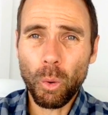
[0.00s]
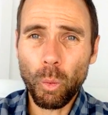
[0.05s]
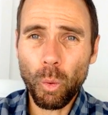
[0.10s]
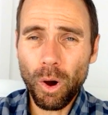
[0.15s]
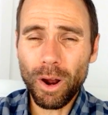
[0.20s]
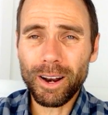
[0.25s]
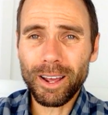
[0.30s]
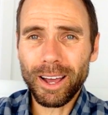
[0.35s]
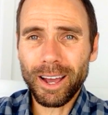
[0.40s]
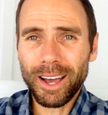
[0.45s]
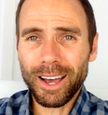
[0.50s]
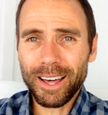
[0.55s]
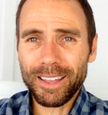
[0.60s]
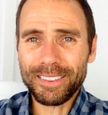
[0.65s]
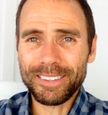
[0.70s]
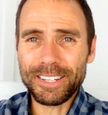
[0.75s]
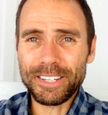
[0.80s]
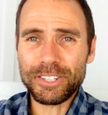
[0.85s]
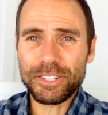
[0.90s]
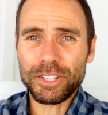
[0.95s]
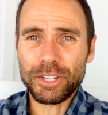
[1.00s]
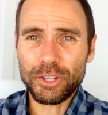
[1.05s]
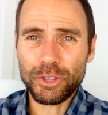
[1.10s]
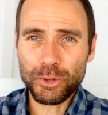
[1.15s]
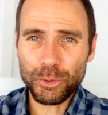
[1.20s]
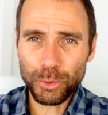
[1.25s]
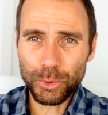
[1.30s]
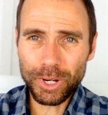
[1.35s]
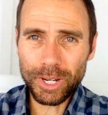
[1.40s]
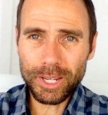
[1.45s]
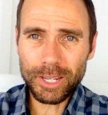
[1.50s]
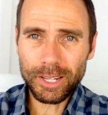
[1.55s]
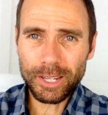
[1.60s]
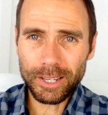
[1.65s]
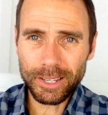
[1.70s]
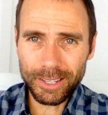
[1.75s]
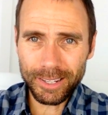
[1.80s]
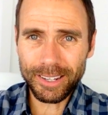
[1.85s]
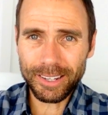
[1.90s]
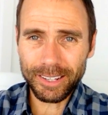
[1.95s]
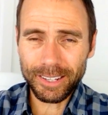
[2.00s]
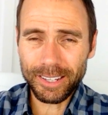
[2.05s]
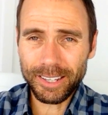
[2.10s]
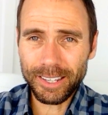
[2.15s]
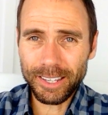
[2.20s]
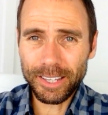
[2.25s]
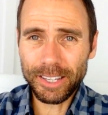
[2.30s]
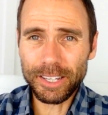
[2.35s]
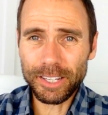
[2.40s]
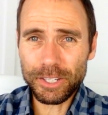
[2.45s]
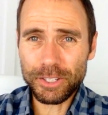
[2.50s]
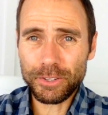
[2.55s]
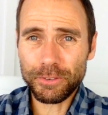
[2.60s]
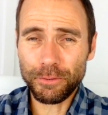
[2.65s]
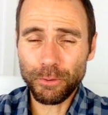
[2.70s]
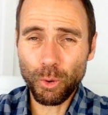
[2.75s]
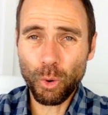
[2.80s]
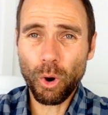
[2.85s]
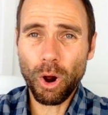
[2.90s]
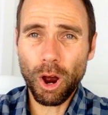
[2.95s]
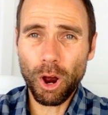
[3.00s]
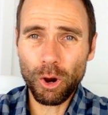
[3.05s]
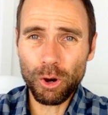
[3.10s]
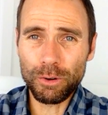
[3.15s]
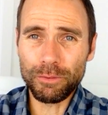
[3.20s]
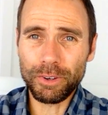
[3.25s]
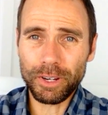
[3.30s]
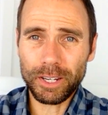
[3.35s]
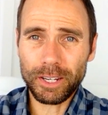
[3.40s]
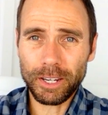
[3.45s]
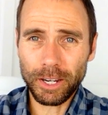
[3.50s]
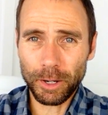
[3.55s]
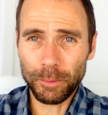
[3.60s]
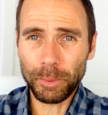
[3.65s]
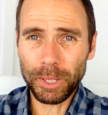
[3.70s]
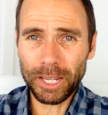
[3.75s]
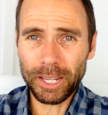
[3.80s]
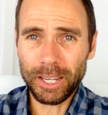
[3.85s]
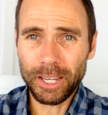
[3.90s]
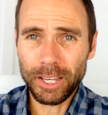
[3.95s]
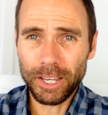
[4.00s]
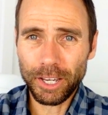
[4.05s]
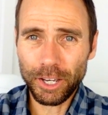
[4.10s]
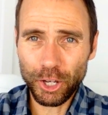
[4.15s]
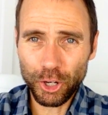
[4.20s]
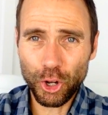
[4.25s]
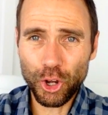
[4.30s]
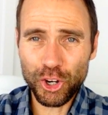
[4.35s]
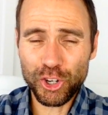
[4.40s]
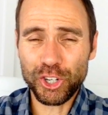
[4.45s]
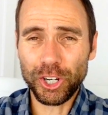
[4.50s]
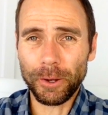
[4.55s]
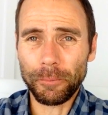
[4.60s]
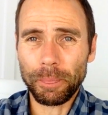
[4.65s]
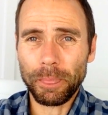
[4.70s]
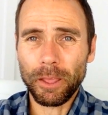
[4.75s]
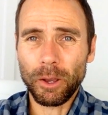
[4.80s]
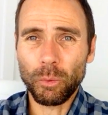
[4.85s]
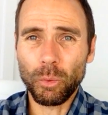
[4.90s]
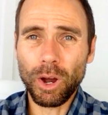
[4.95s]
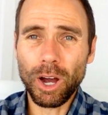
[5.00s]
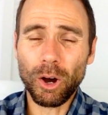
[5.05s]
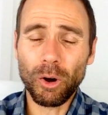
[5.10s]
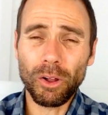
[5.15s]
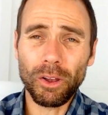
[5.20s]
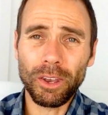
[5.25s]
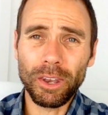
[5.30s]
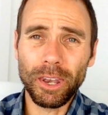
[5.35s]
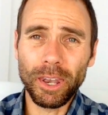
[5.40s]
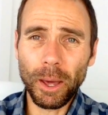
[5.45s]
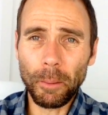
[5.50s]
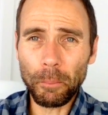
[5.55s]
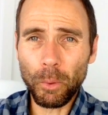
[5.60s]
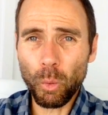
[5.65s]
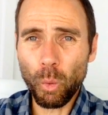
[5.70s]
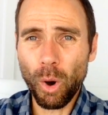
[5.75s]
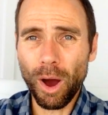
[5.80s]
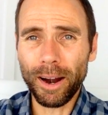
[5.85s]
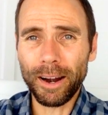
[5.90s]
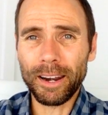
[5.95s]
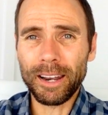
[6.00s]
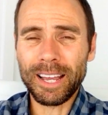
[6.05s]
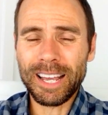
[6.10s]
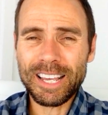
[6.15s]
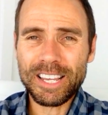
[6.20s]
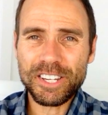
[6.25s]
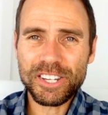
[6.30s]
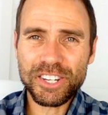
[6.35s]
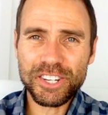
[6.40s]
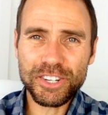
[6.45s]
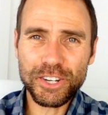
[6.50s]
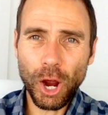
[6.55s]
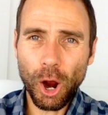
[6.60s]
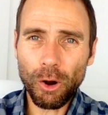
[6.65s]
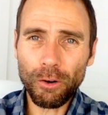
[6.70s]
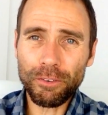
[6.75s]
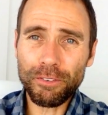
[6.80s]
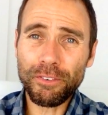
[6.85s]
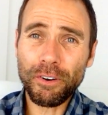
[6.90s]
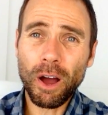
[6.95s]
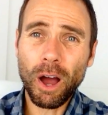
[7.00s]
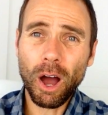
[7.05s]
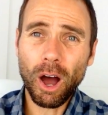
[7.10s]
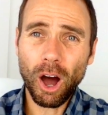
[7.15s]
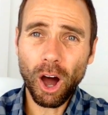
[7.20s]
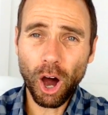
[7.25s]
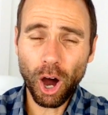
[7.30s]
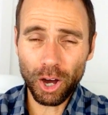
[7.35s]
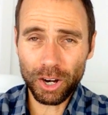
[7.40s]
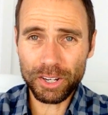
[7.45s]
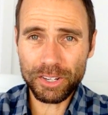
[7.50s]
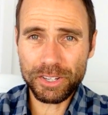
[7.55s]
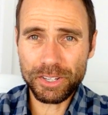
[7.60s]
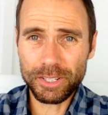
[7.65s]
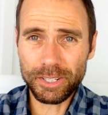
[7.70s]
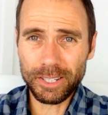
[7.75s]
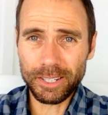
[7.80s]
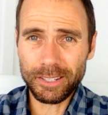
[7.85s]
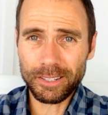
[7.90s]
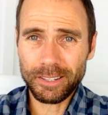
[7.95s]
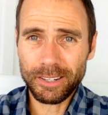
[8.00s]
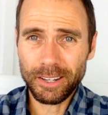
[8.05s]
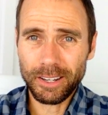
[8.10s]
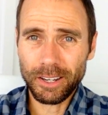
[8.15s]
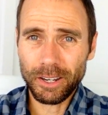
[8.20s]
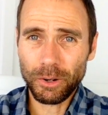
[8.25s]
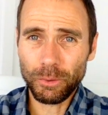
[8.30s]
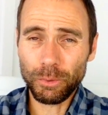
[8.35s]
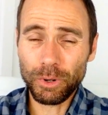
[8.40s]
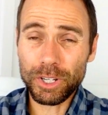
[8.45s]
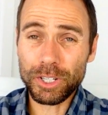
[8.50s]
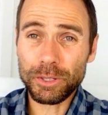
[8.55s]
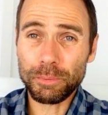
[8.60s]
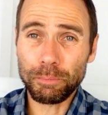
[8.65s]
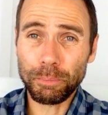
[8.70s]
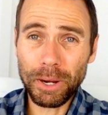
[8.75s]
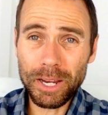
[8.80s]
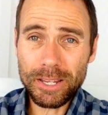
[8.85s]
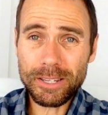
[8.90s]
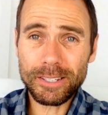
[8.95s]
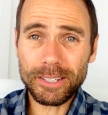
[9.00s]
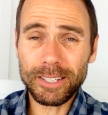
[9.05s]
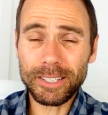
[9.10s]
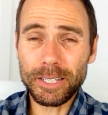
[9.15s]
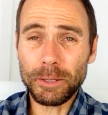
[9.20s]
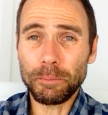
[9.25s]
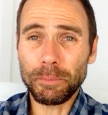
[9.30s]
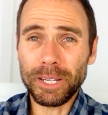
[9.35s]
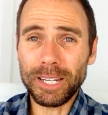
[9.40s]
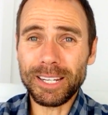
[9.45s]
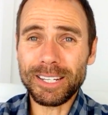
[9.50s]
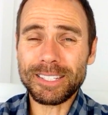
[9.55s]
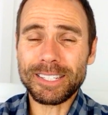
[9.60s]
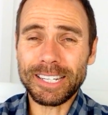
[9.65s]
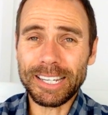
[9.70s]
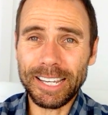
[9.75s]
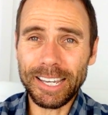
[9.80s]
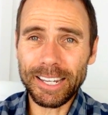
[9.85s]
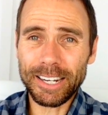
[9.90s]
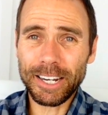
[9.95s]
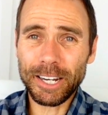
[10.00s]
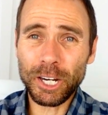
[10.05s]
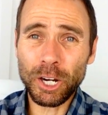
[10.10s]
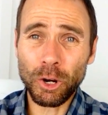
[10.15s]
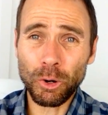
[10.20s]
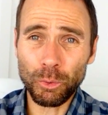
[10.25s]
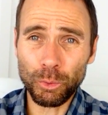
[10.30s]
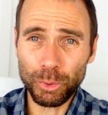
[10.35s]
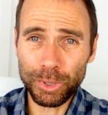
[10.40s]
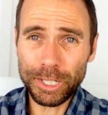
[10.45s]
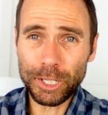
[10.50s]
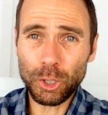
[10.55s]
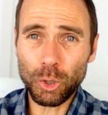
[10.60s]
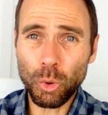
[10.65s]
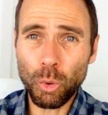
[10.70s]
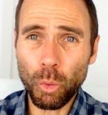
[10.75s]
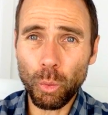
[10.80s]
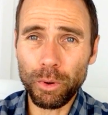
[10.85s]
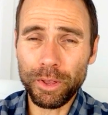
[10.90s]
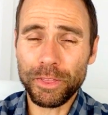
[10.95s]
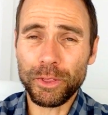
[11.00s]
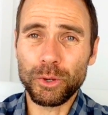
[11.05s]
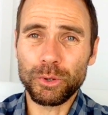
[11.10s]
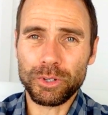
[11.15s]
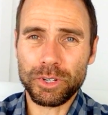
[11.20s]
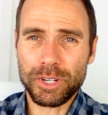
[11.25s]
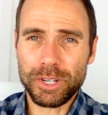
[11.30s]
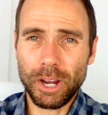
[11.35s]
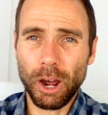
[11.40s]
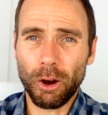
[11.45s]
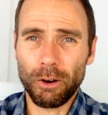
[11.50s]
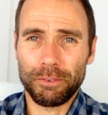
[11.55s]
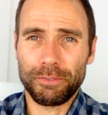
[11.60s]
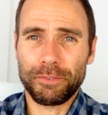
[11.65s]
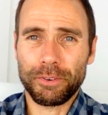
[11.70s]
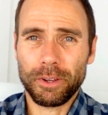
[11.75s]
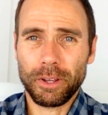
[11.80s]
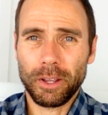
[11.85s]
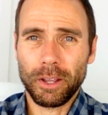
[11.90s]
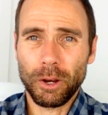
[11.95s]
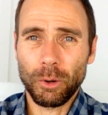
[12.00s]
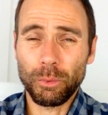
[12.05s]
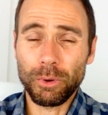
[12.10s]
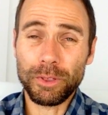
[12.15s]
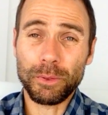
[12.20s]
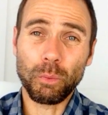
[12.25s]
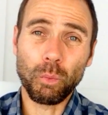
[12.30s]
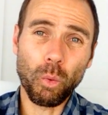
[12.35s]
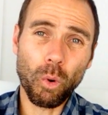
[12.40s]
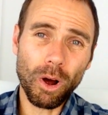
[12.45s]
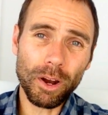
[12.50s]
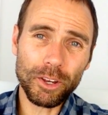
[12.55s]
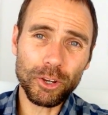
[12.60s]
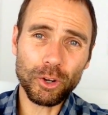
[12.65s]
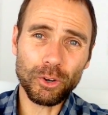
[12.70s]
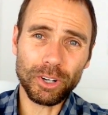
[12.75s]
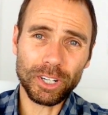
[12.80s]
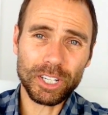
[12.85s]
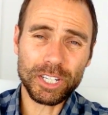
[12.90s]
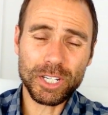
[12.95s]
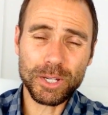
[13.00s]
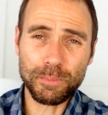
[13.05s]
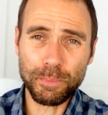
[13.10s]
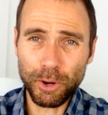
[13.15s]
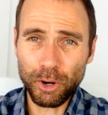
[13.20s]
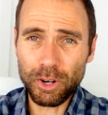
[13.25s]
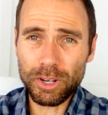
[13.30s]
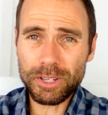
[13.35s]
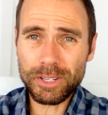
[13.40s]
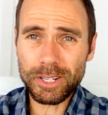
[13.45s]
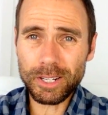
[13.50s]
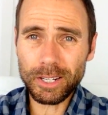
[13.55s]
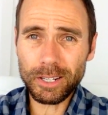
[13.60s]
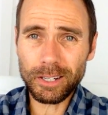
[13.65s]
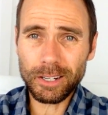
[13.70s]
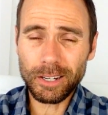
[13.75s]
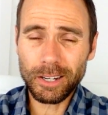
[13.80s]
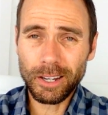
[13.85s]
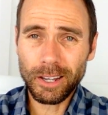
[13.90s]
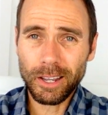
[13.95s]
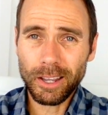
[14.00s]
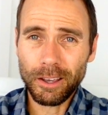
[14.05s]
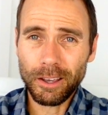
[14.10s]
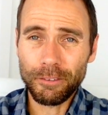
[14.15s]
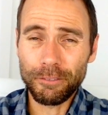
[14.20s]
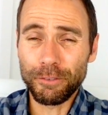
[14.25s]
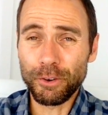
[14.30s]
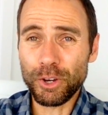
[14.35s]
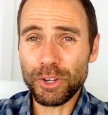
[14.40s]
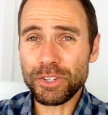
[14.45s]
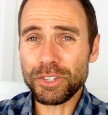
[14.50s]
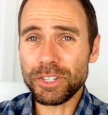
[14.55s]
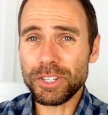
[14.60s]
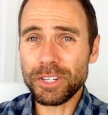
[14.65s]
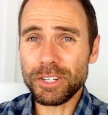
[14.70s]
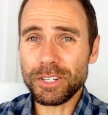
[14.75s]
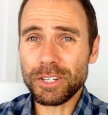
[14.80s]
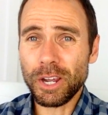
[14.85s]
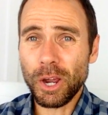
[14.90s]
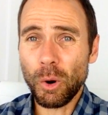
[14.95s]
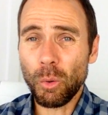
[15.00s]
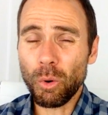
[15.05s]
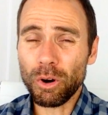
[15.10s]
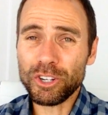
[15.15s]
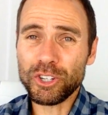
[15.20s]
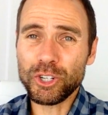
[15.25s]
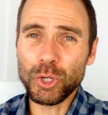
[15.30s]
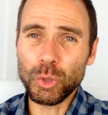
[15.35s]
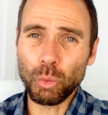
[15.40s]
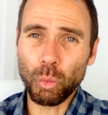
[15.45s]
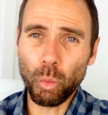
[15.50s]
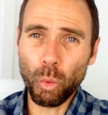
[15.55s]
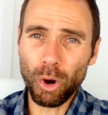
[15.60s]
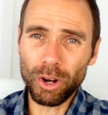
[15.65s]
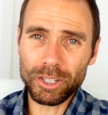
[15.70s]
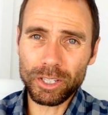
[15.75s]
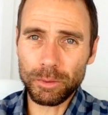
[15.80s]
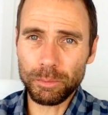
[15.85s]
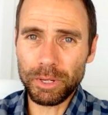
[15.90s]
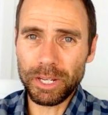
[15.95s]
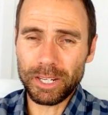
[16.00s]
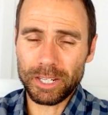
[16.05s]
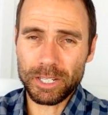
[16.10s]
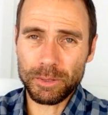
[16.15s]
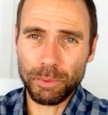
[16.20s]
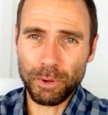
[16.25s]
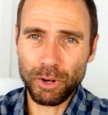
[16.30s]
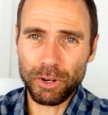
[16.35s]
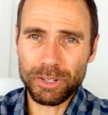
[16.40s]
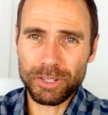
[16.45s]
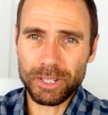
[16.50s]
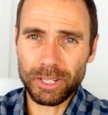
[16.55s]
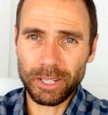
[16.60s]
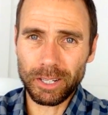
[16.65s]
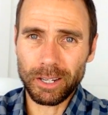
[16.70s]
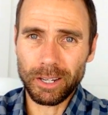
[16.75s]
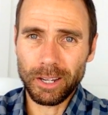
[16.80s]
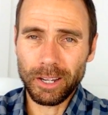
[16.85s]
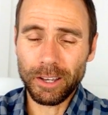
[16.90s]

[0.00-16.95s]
what are these 3 inner keys for overcoming inertia? Well, number 1, self-honesty, which basically means getting real with yourself, with what you're experiencing versus what you want to be experiencing.